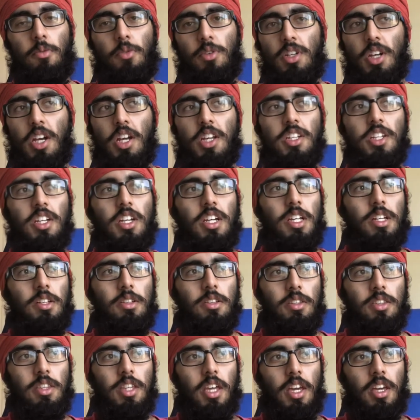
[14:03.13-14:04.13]
which I
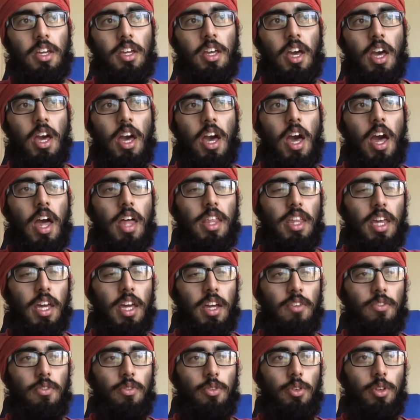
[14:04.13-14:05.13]
did,
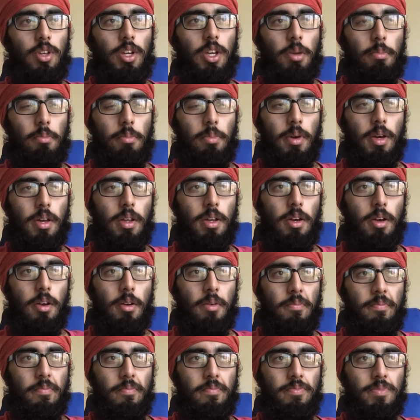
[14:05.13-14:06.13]
thankfully. But
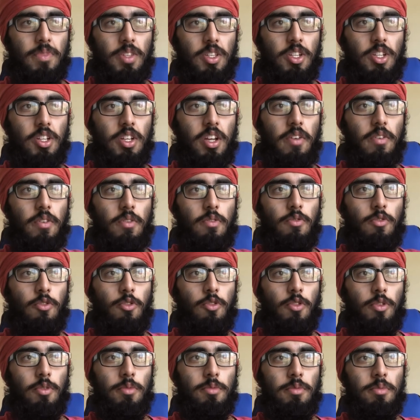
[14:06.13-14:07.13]
she never
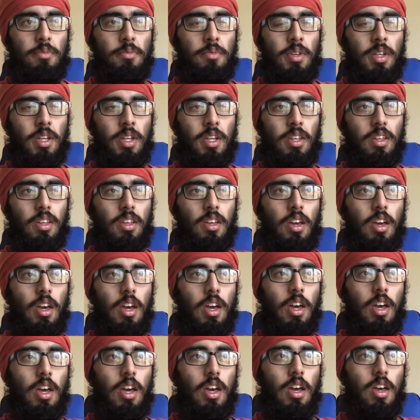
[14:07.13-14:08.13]
informed me,
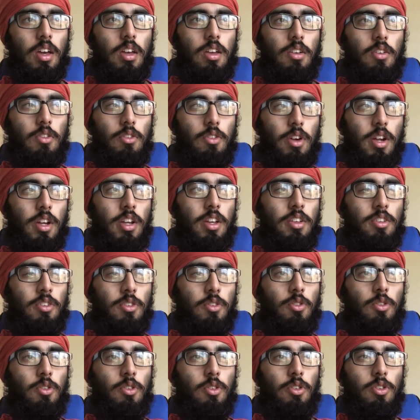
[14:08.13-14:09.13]
or any other
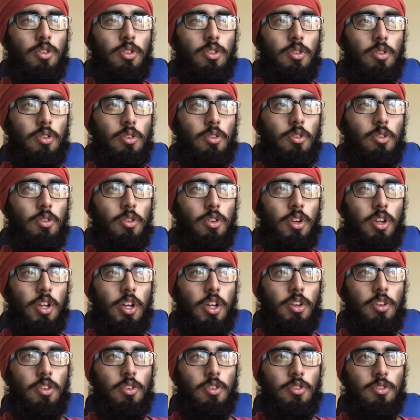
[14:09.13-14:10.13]

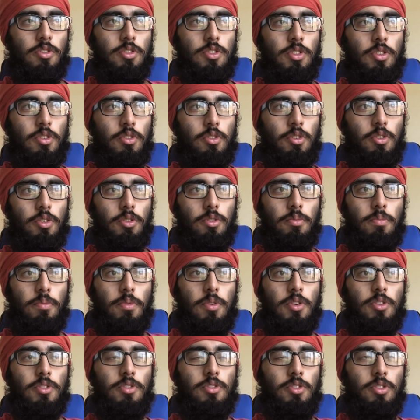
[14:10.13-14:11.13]
coordinators or
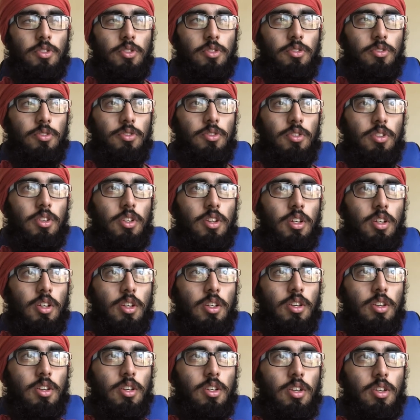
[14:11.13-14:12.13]
personals,
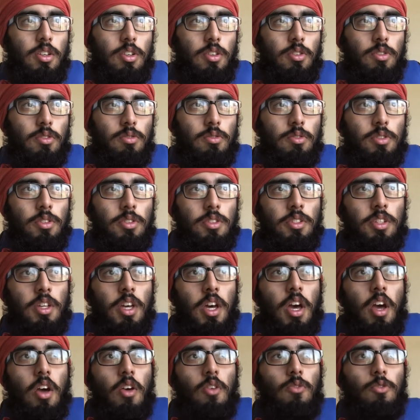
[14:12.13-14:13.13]
in other words,
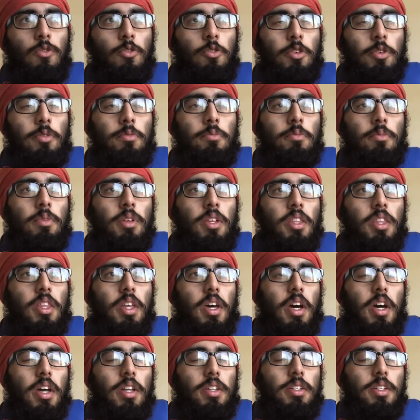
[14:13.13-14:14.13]
informed me
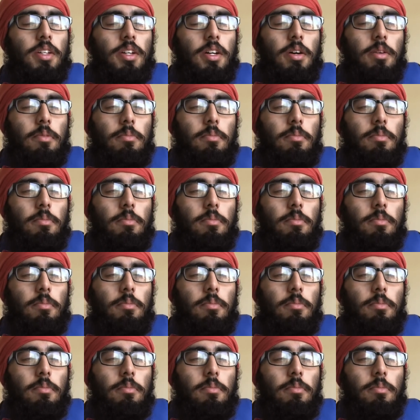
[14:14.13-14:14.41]
that